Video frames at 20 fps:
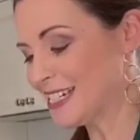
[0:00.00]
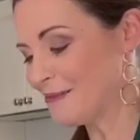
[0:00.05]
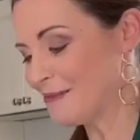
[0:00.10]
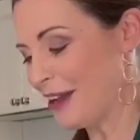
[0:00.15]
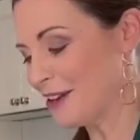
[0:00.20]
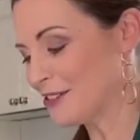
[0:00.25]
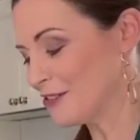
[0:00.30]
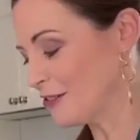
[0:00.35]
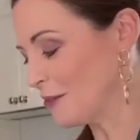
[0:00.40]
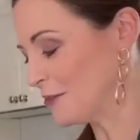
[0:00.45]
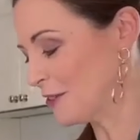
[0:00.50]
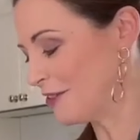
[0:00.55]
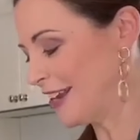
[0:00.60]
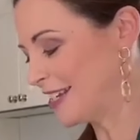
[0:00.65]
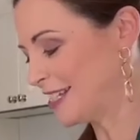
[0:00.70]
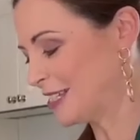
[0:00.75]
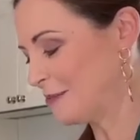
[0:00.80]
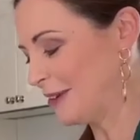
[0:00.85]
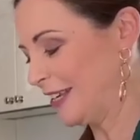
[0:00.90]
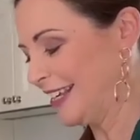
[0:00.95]
amount from the
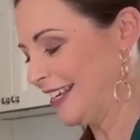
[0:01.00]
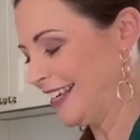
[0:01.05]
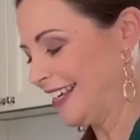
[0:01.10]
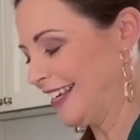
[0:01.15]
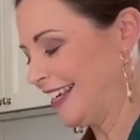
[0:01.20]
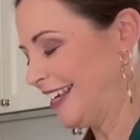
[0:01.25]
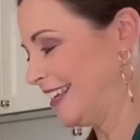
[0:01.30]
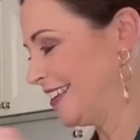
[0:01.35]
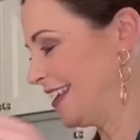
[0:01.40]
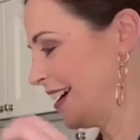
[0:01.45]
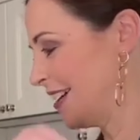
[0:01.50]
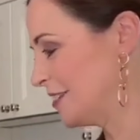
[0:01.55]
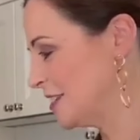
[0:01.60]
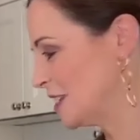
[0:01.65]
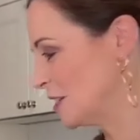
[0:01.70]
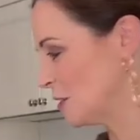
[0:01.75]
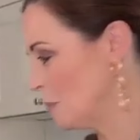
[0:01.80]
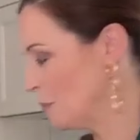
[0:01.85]
recipe in there. So